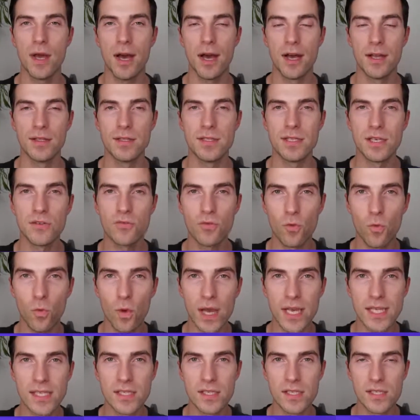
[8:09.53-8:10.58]
different
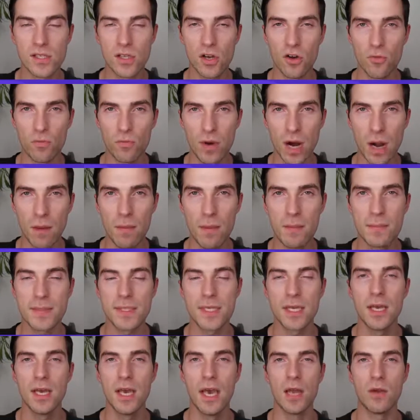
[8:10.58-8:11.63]
ways to solve problems,
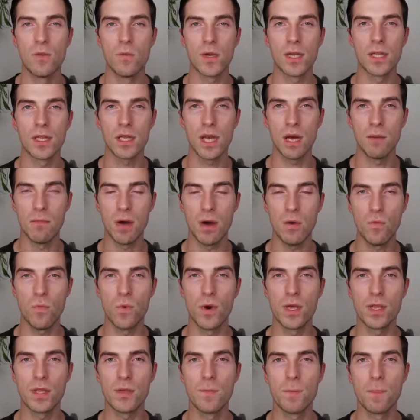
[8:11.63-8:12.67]
and we can come up
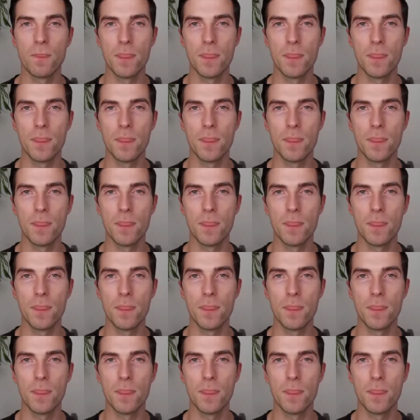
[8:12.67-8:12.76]
with